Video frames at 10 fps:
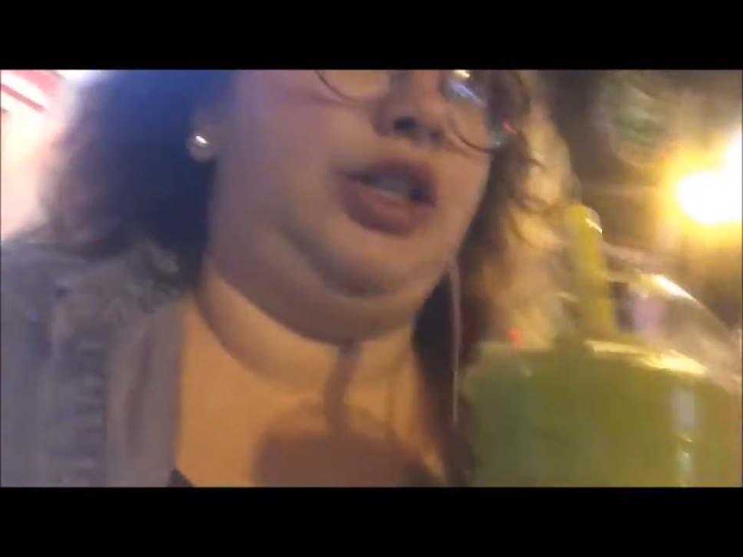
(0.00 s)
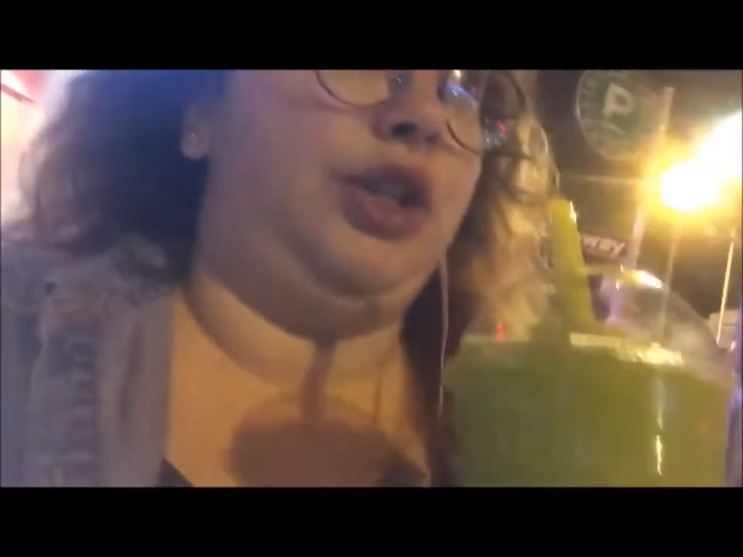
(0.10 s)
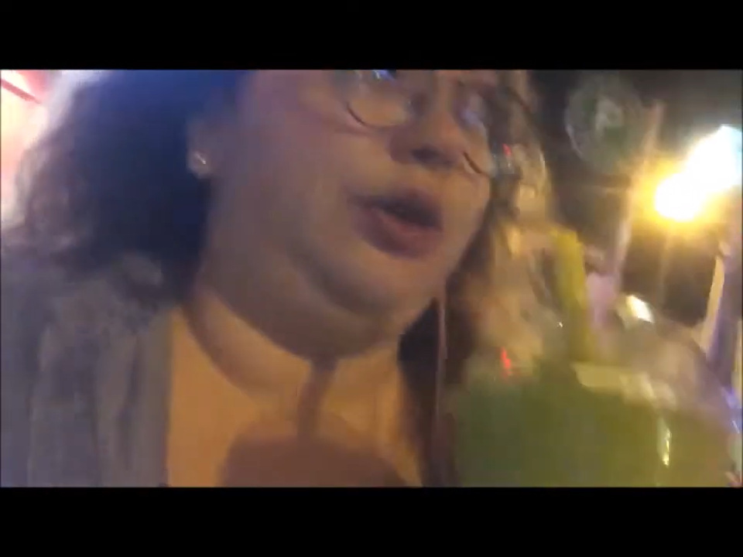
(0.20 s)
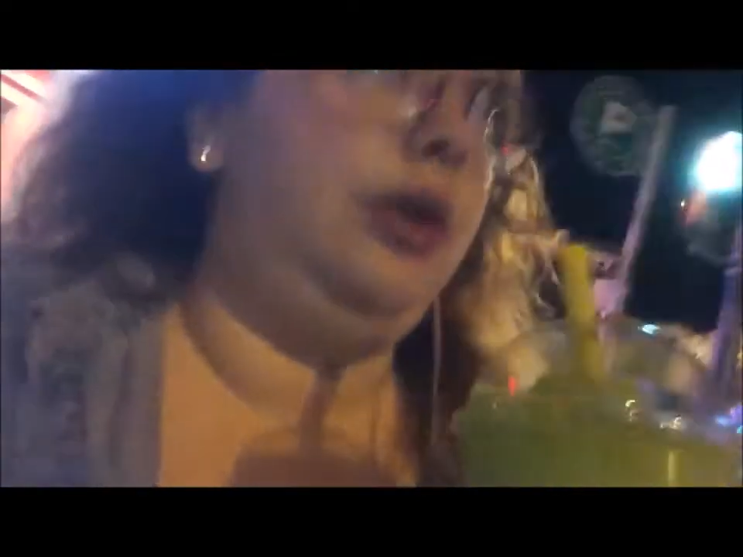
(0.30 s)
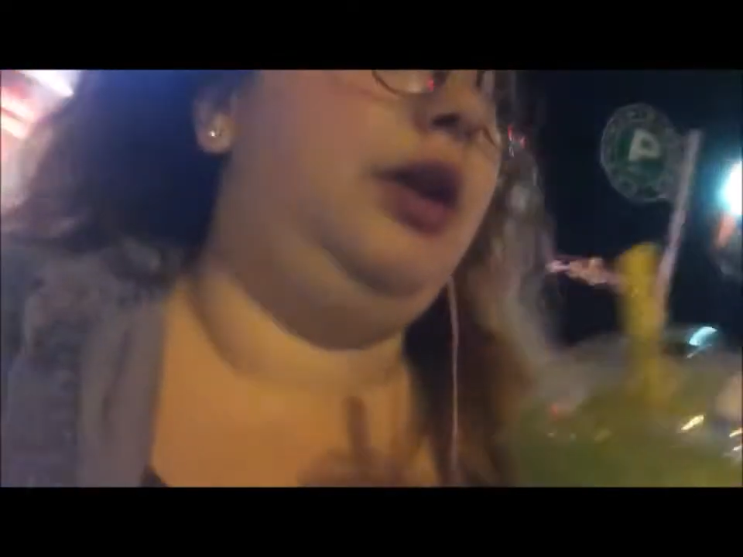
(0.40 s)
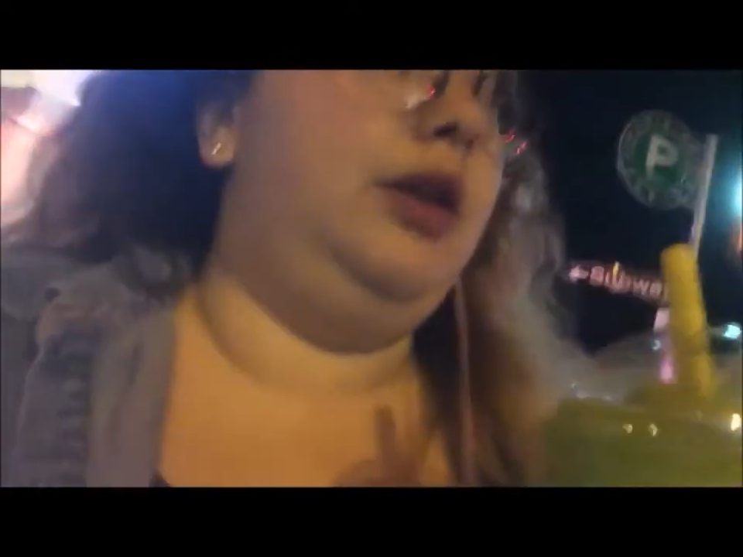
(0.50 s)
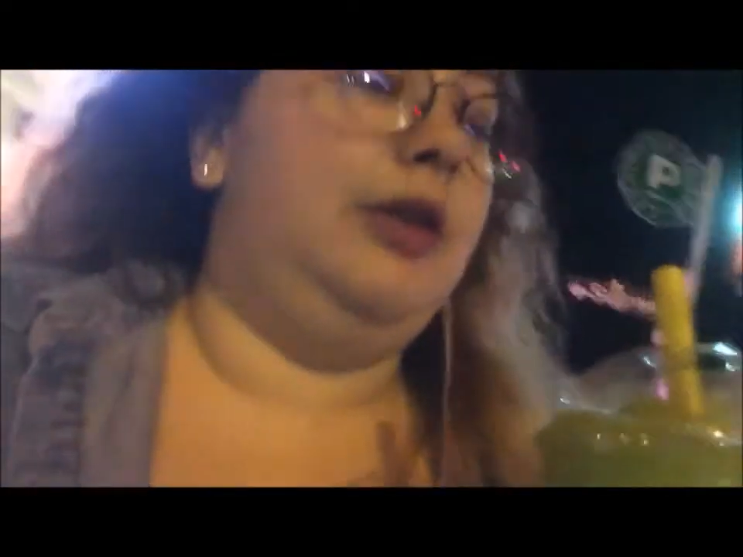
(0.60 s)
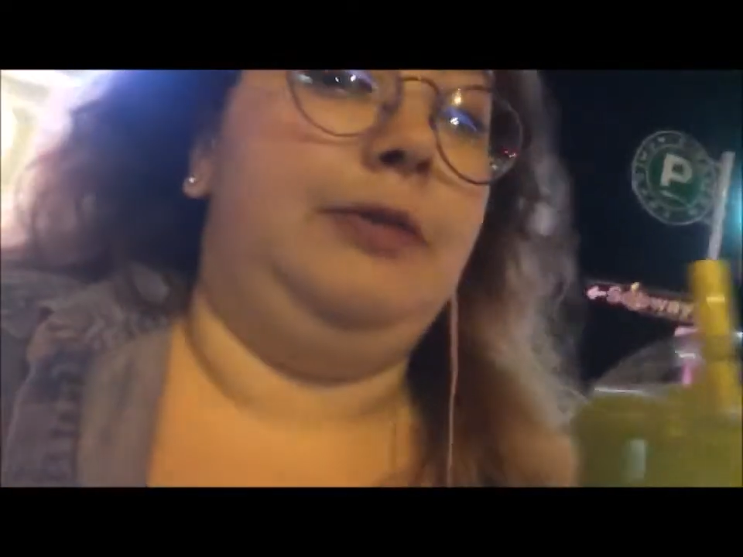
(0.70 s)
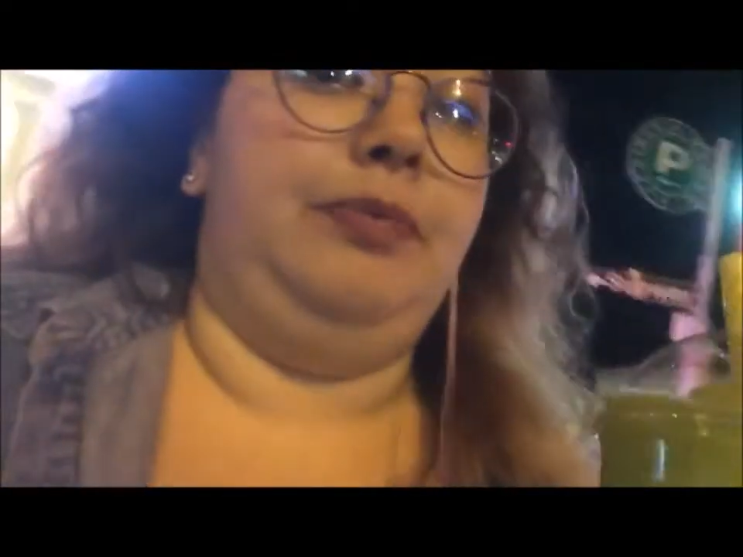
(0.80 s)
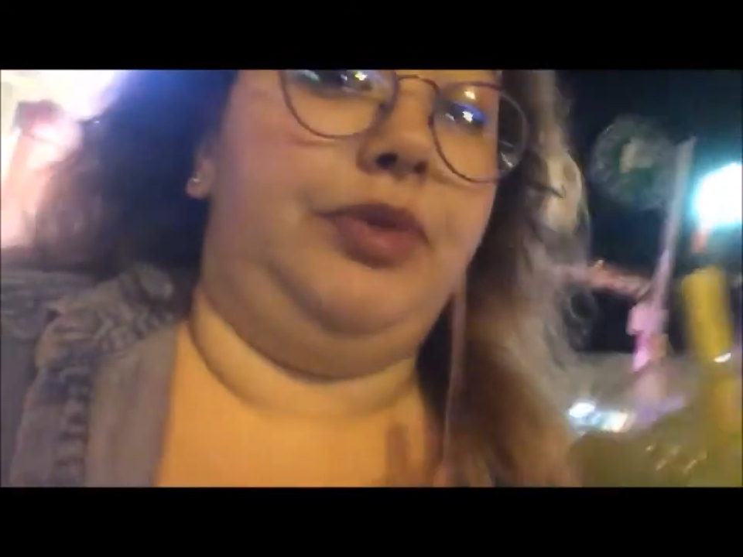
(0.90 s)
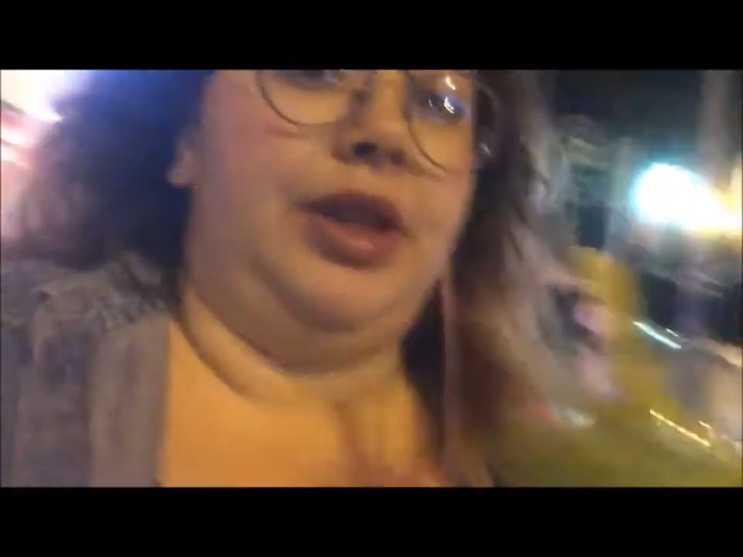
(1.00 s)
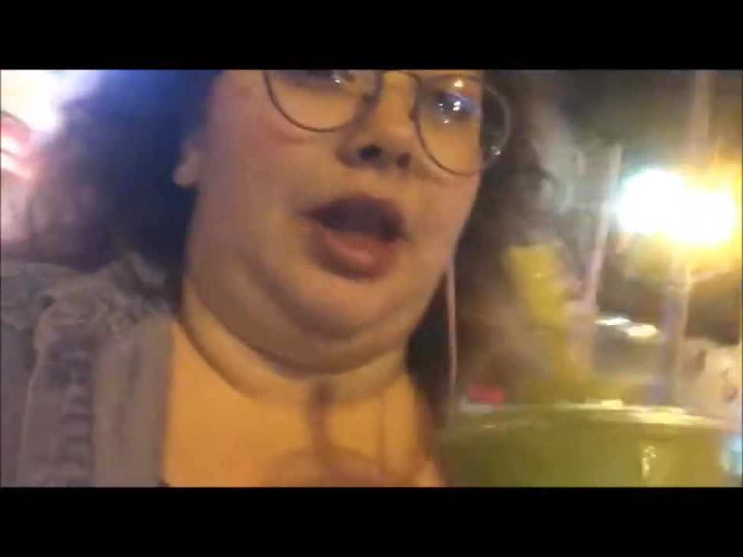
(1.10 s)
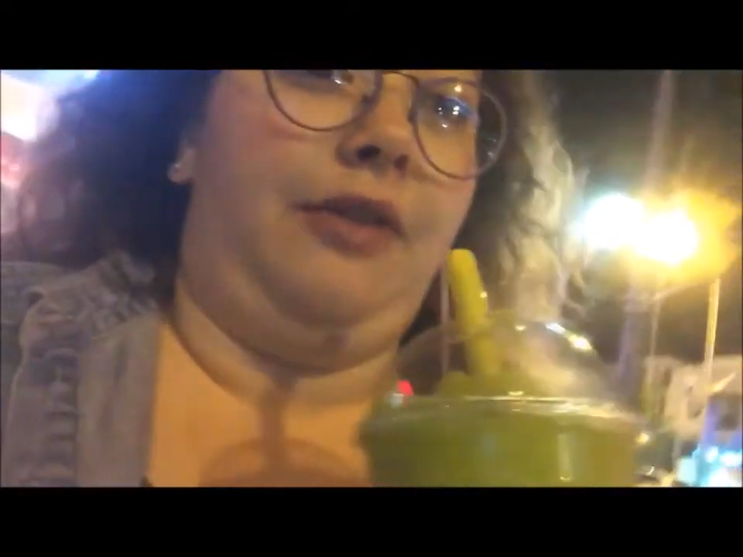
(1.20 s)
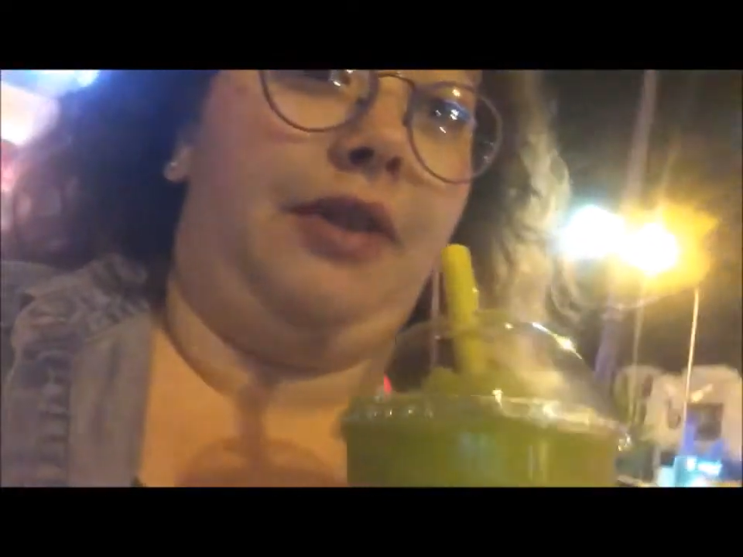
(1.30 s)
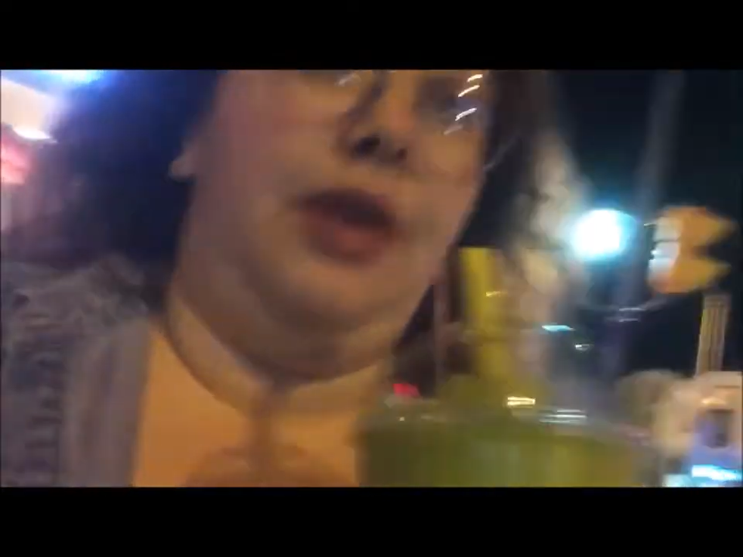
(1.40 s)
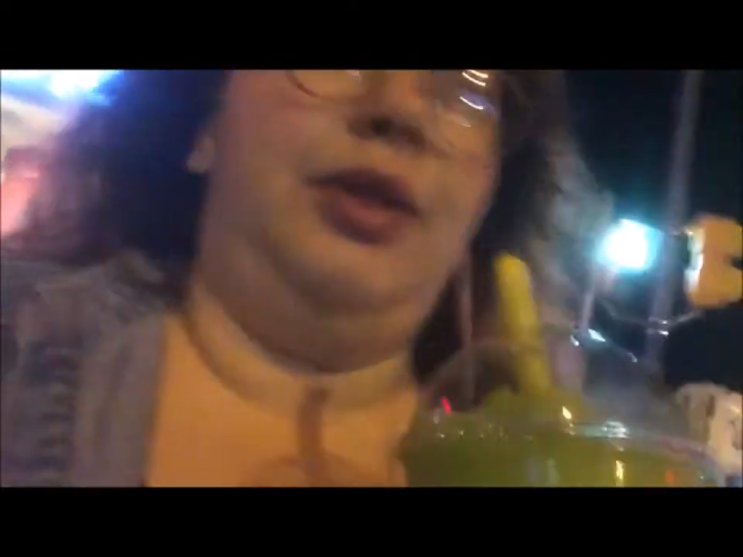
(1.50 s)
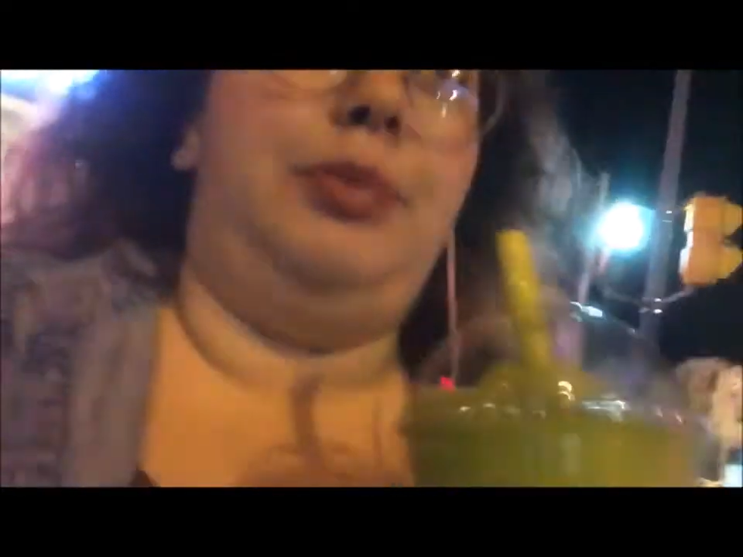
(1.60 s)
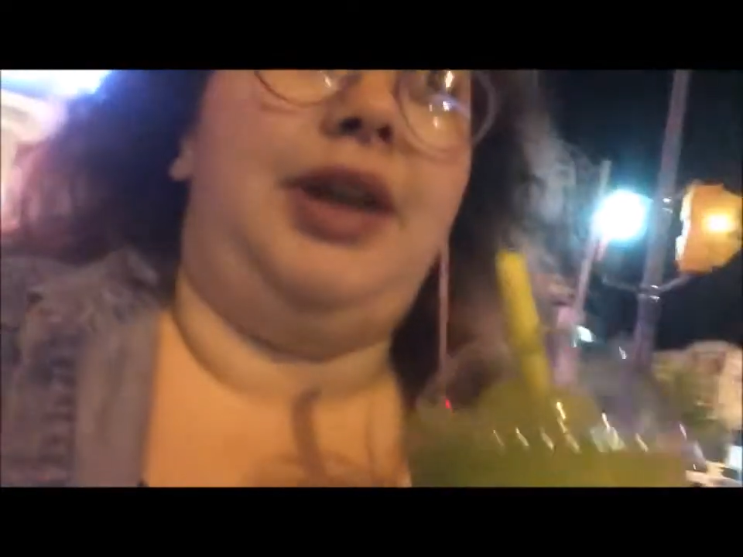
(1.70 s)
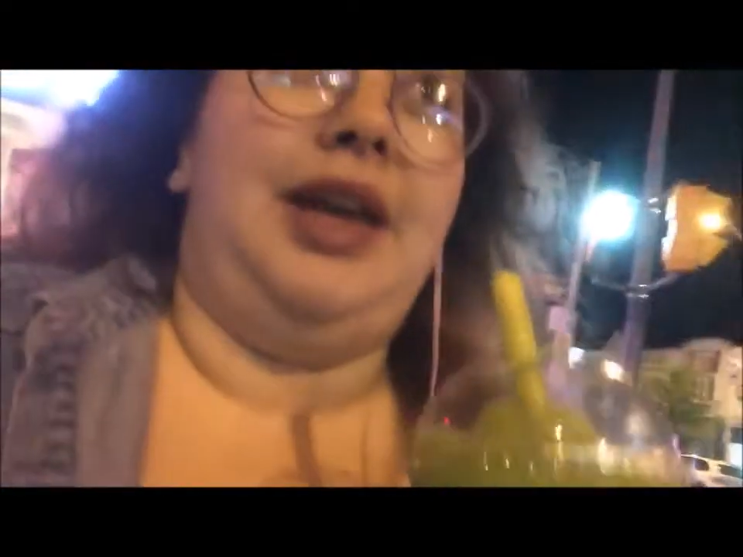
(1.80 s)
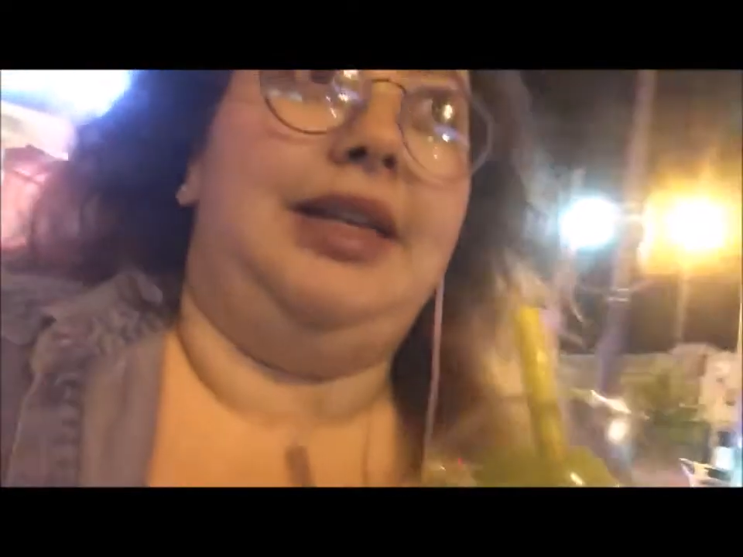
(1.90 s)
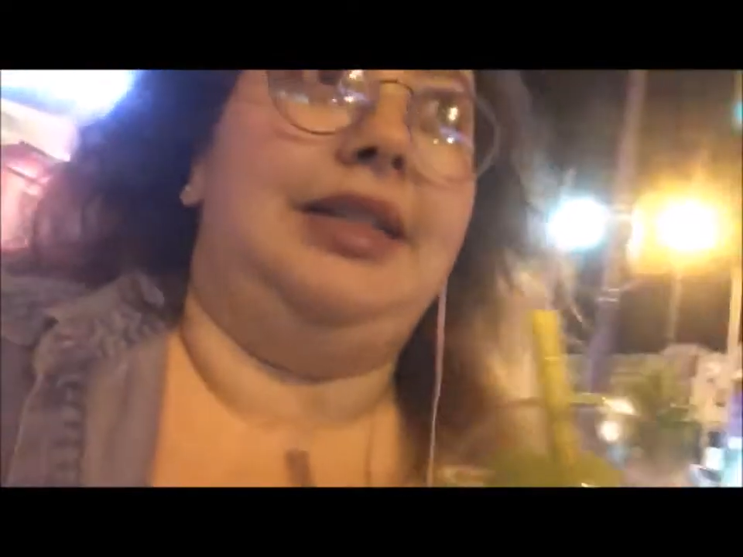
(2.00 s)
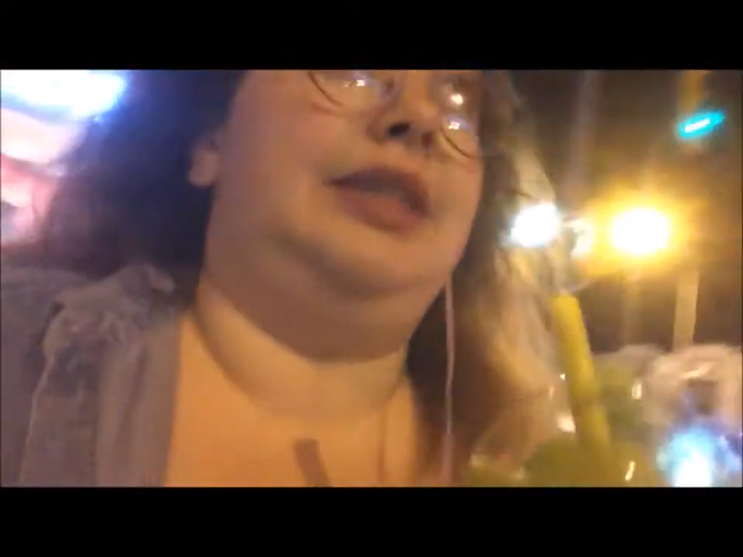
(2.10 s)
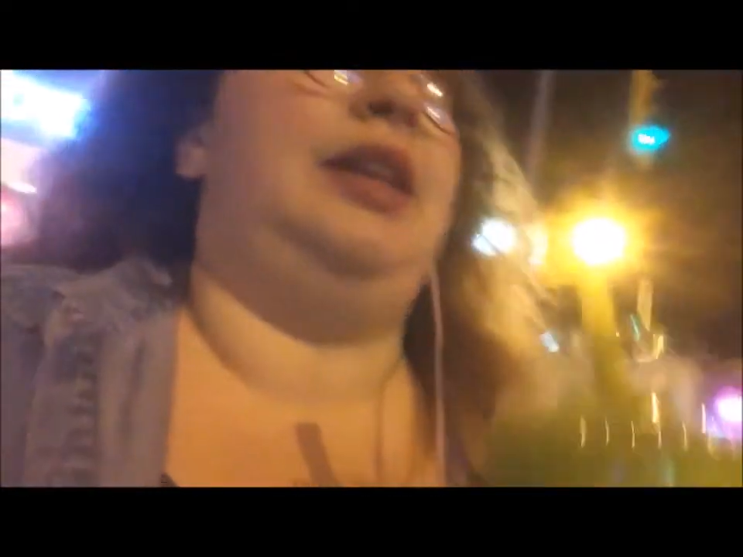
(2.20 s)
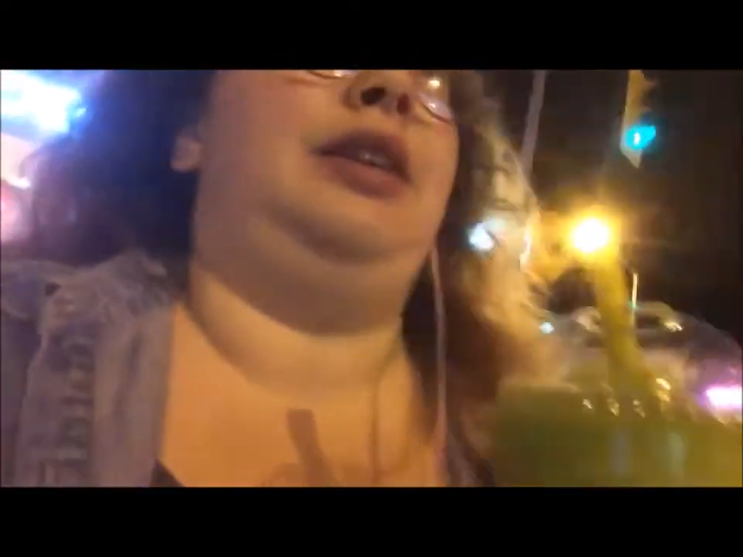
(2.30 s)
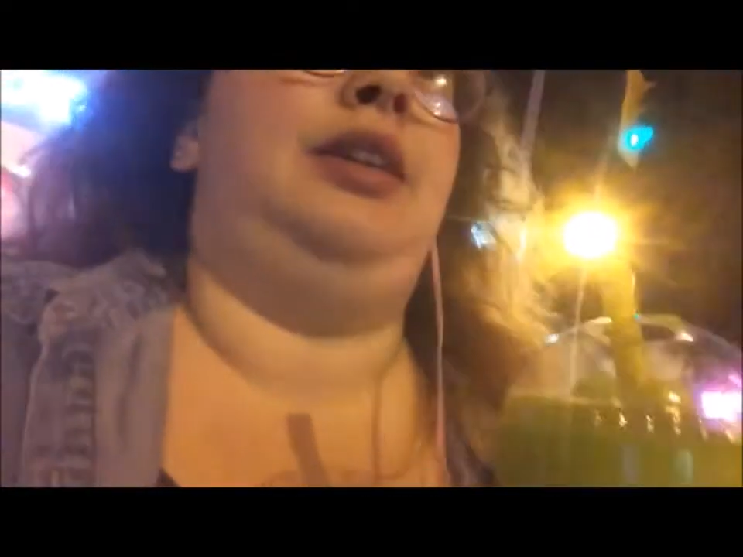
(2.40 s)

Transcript: to. I found the place.